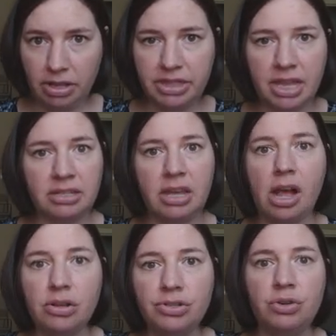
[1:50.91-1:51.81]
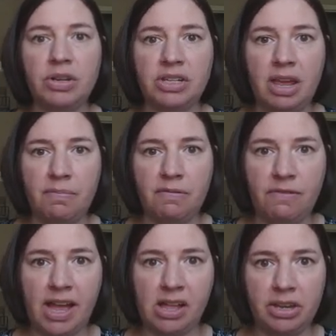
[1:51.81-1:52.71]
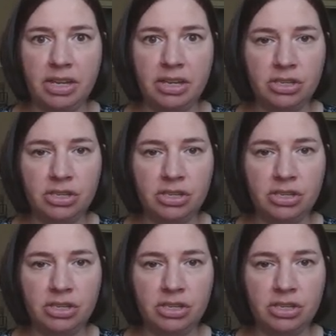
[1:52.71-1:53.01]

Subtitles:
and that tells you what type of file it is.